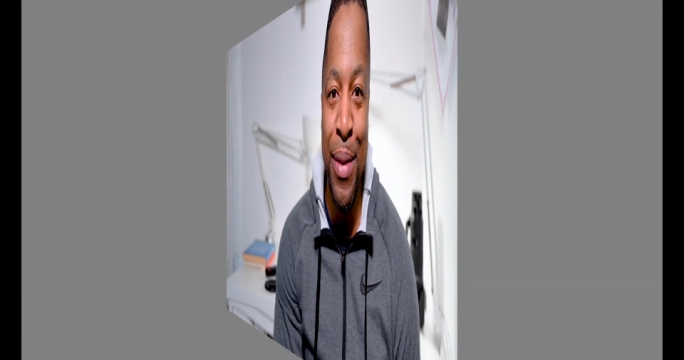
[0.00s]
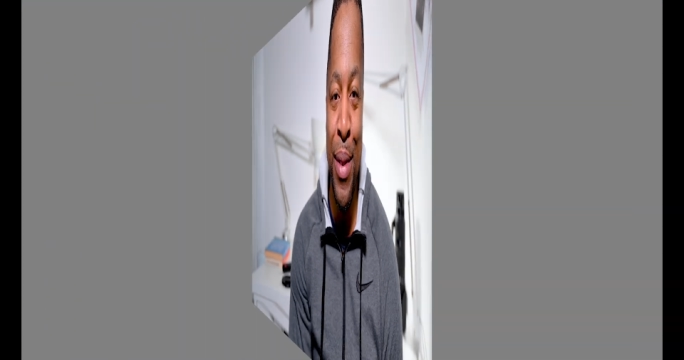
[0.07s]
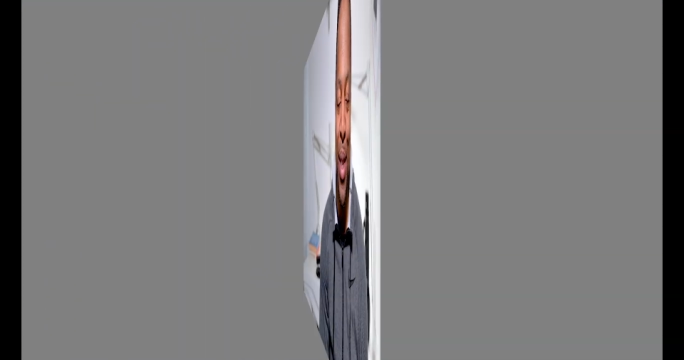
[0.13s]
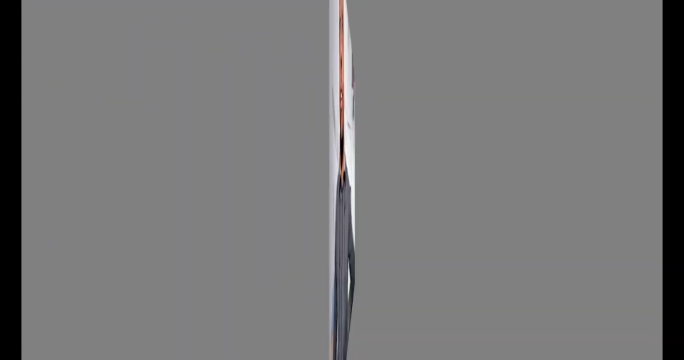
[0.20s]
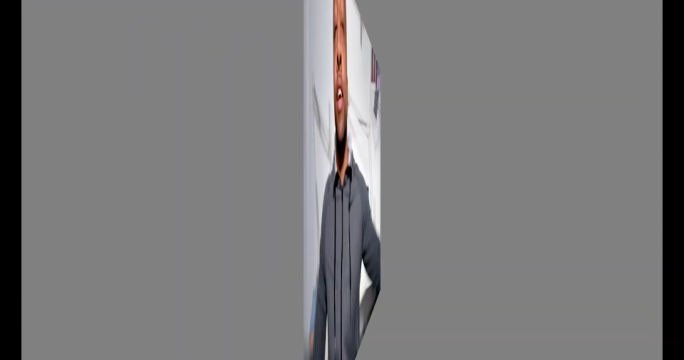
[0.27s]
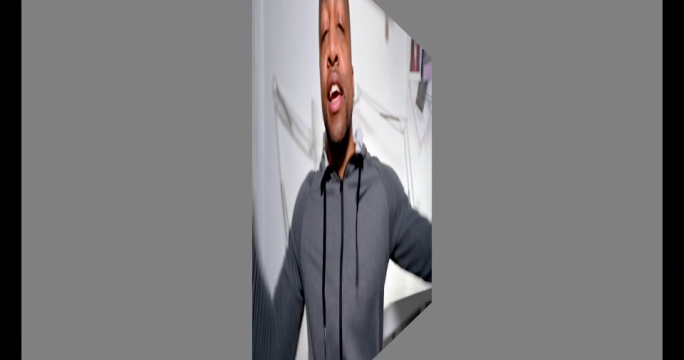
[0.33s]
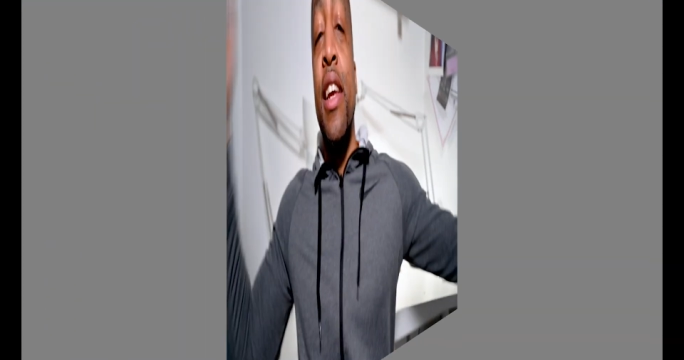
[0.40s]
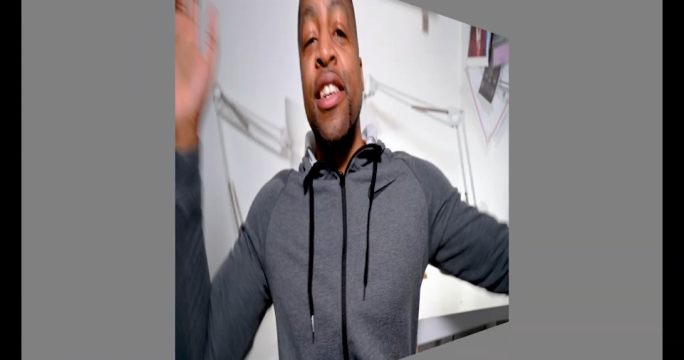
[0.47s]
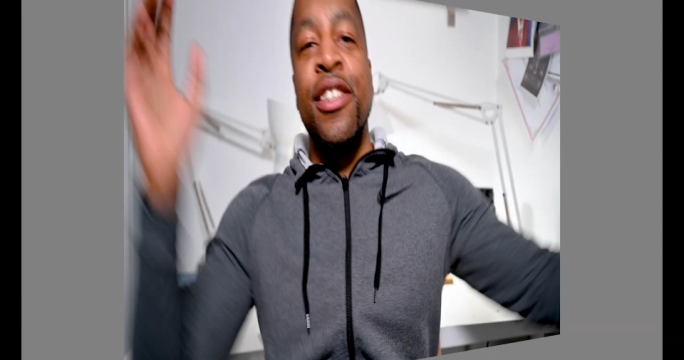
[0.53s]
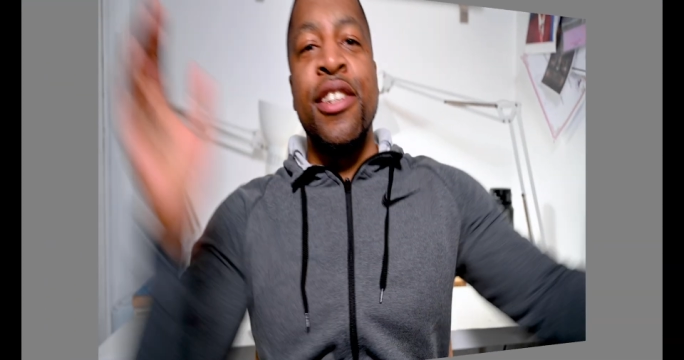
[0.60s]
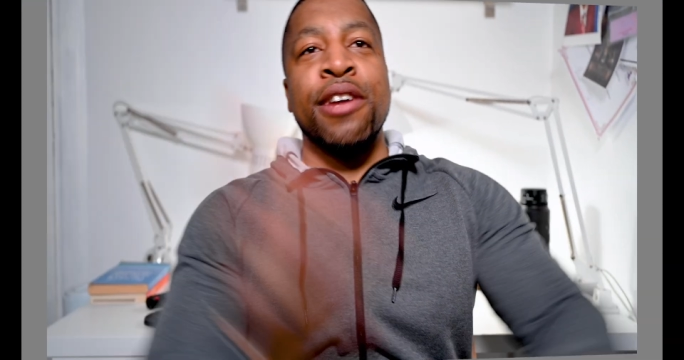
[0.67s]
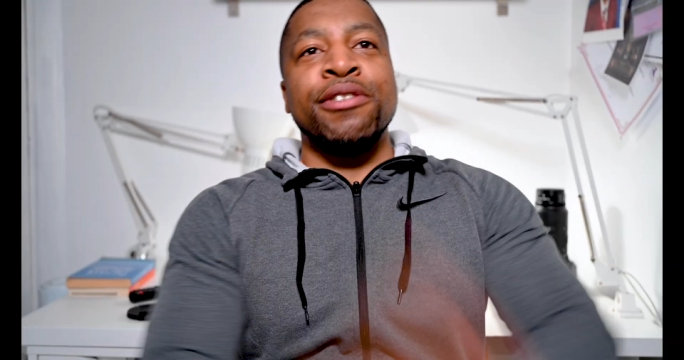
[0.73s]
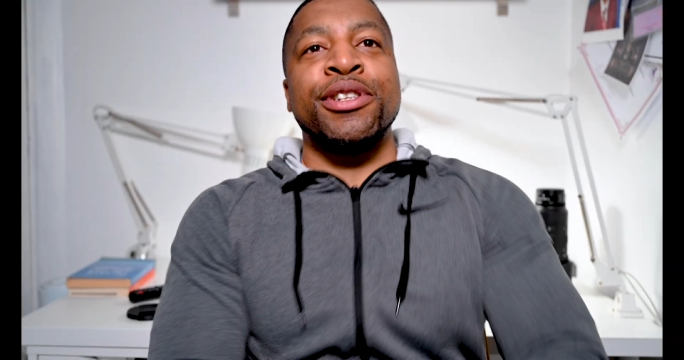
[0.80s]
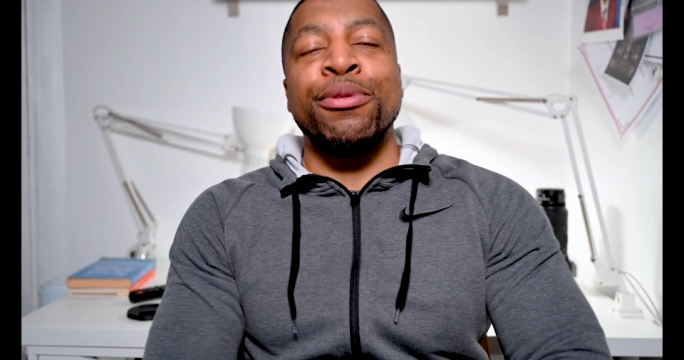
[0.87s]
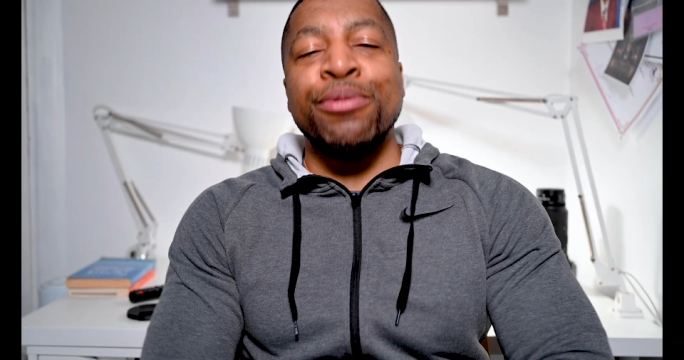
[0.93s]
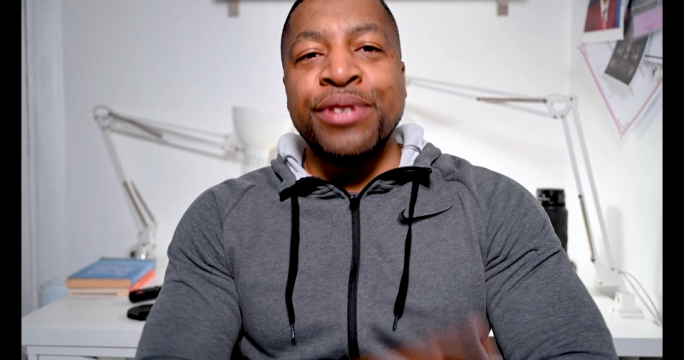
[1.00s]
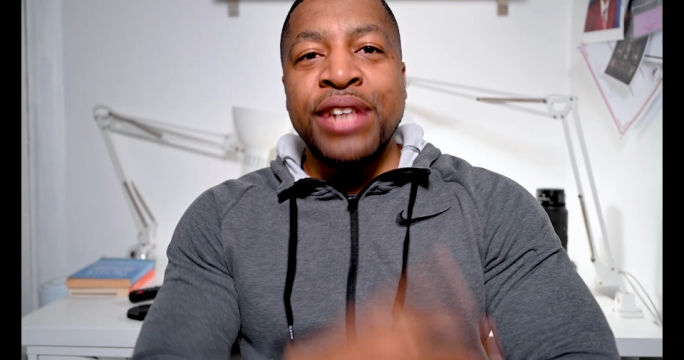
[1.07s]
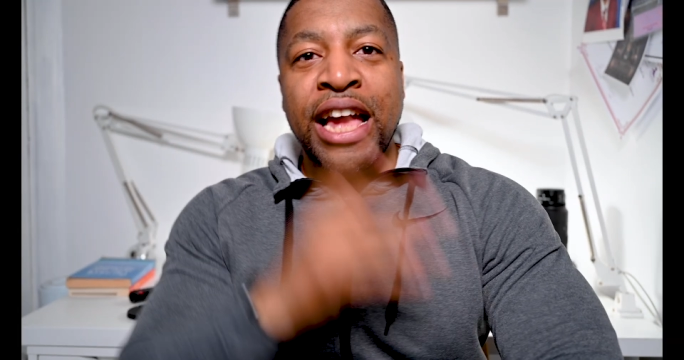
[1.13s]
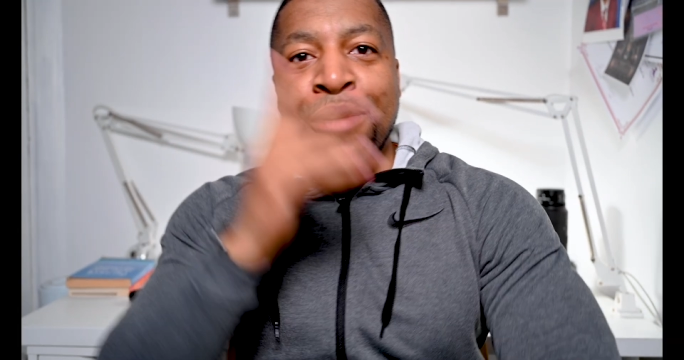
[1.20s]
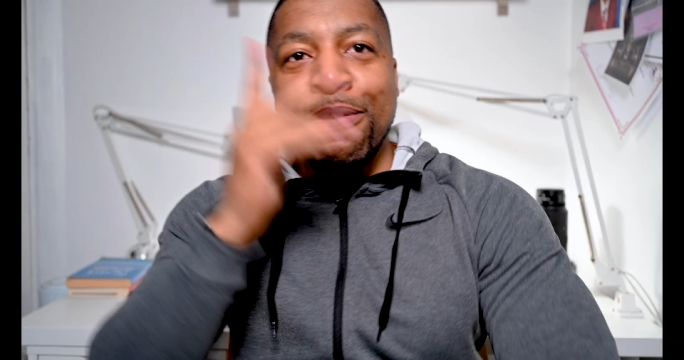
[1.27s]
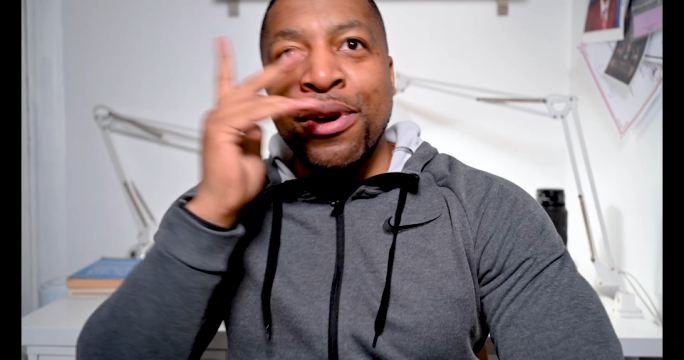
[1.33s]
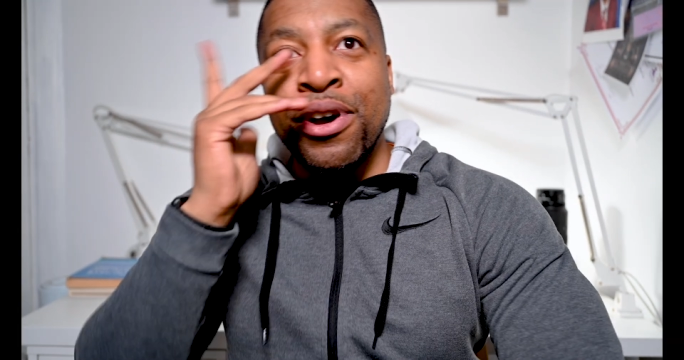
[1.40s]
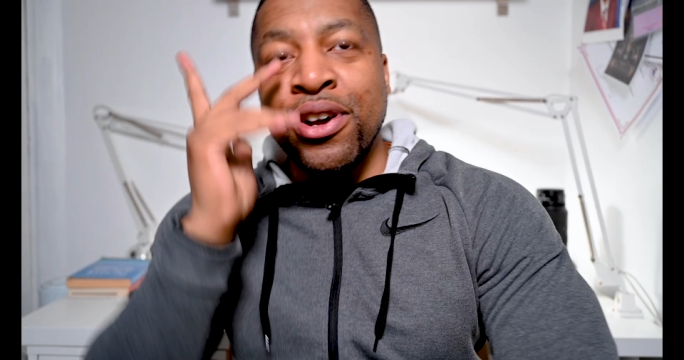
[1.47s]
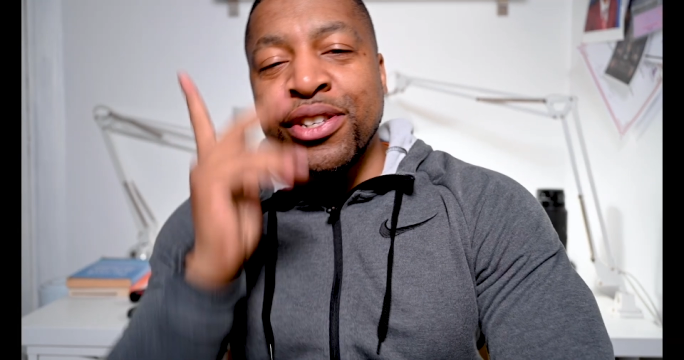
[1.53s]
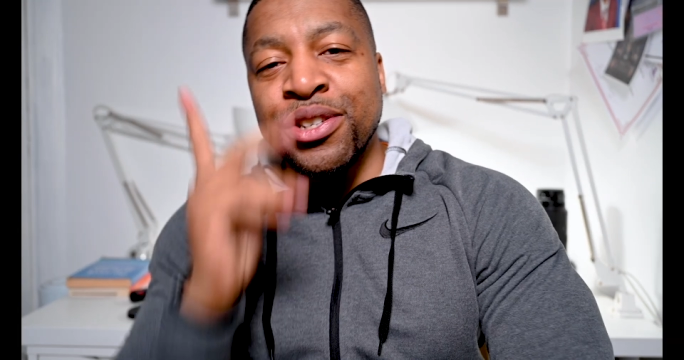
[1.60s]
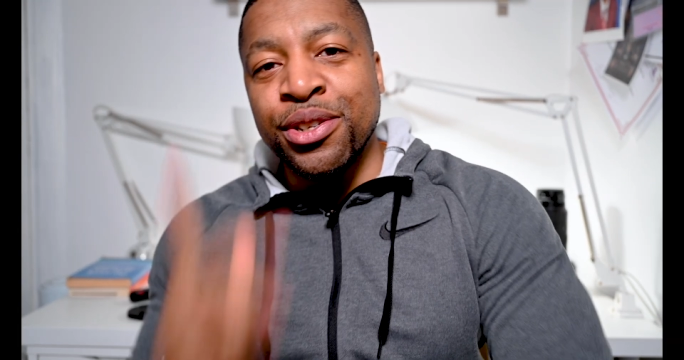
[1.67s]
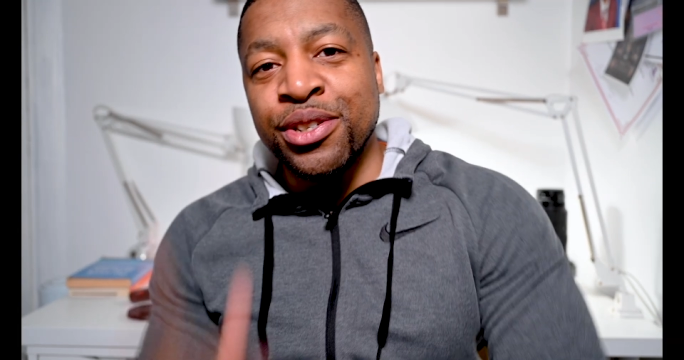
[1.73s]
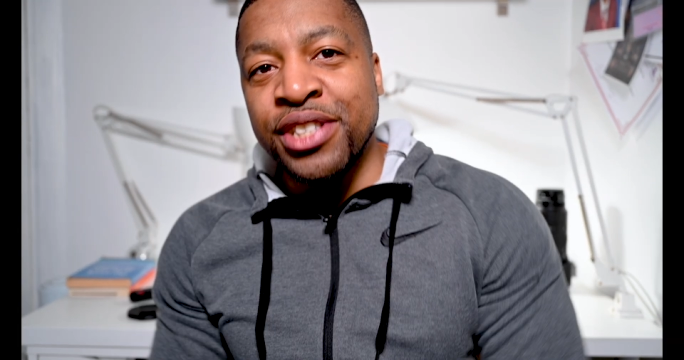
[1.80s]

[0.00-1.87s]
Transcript: Okay, let's go. So now we're on to